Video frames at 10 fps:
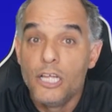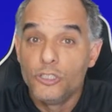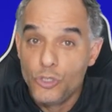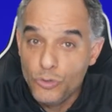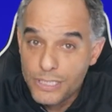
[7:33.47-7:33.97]

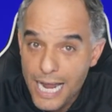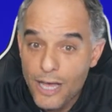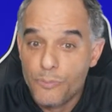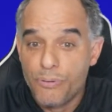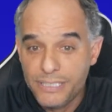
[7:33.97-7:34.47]
to
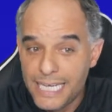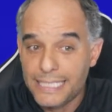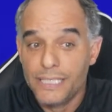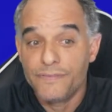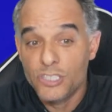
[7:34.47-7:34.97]
Child
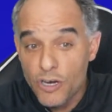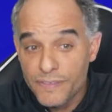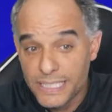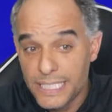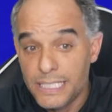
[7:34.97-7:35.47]
Protective
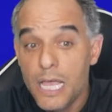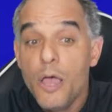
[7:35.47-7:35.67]
Services